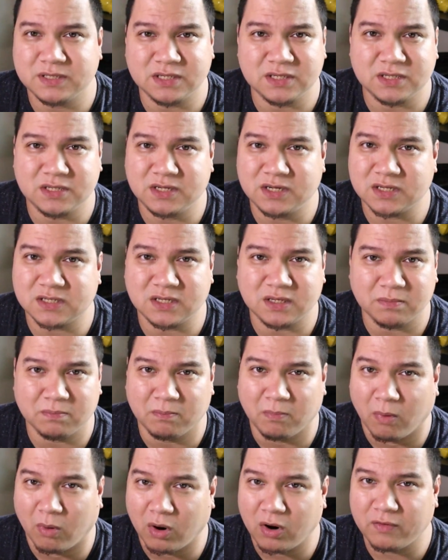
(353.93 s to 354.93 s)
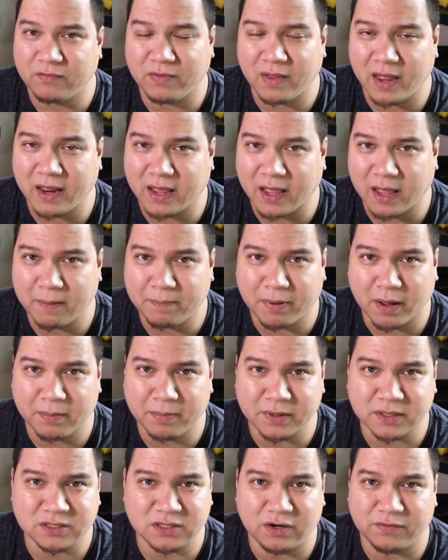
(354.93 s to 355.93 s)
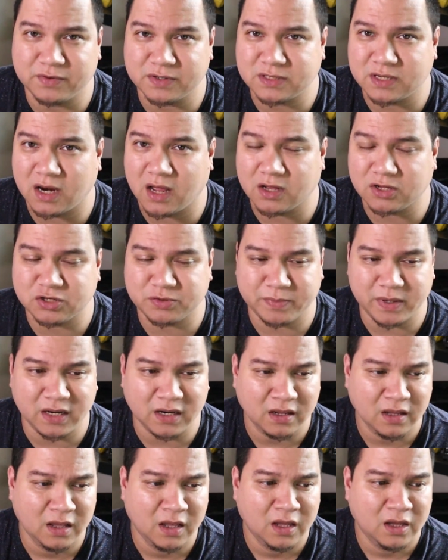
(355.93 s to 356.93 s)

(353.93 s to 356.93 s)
This is just more of like a public service announcement.